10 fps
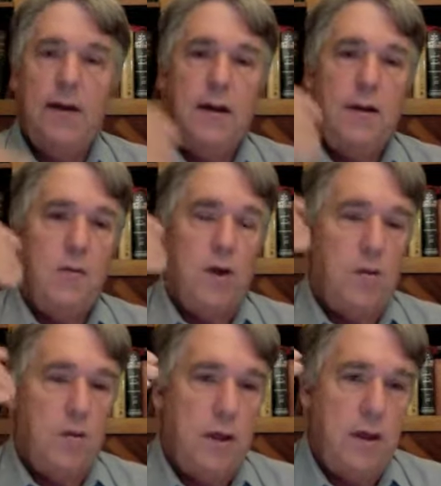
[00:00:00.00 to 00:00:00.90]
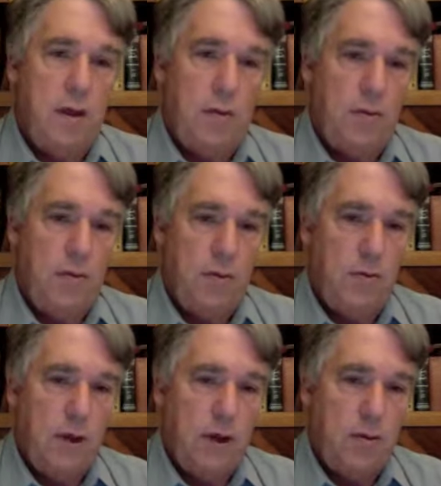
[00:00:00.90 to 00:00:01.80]
We, we, you know,
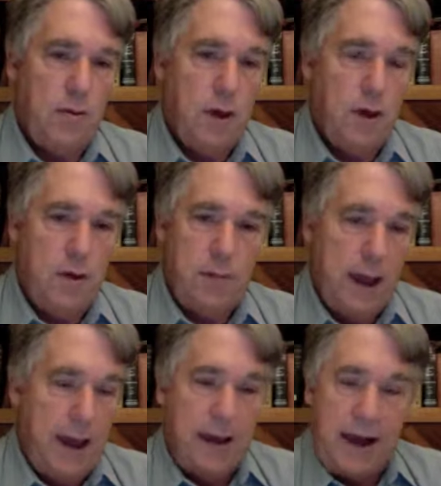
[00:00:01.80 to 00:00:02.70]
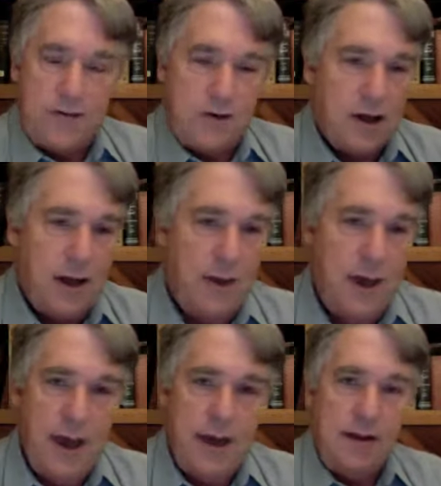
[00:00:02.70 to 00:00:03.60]
we, we, your mandates are coming
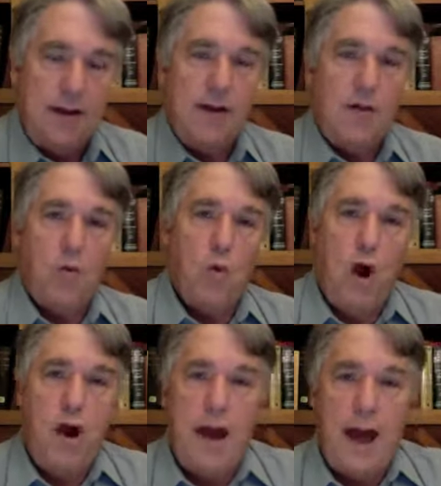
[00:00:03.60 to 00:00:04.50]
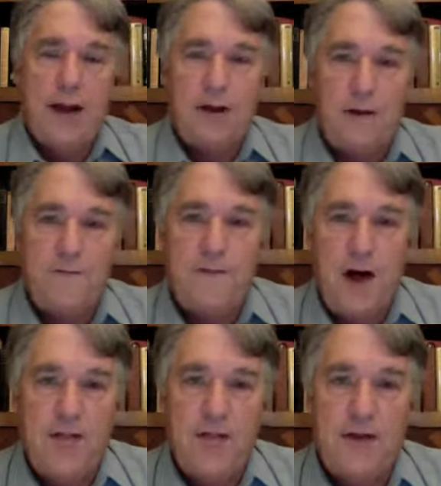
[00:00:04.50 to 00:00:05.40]
in. We're not going to
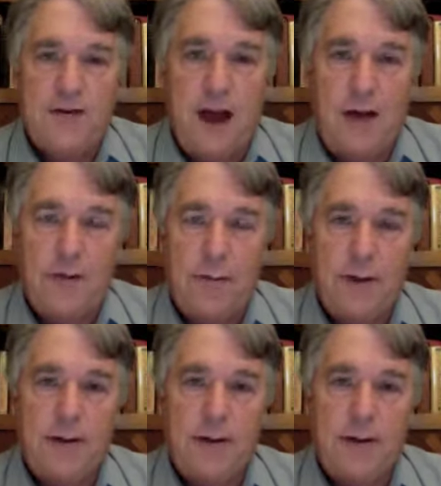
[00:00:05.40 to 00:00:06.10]
fund this government.